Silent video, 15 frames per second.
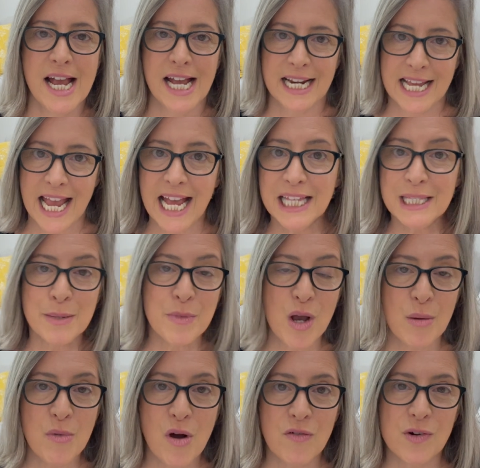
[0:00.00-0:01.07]
and I had them
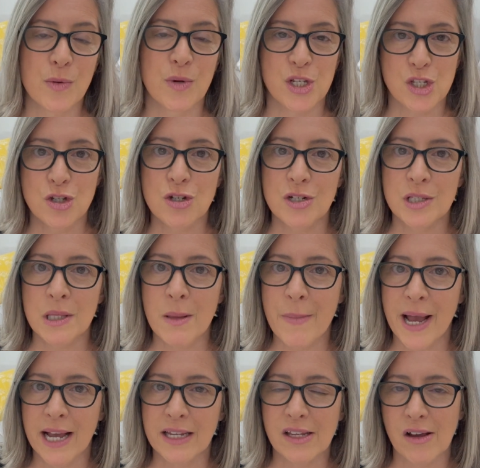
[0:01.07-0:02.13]
come over. We stood in the
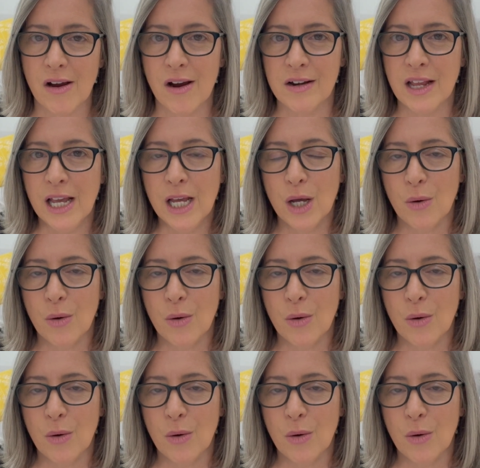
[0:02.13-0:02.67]
backyard.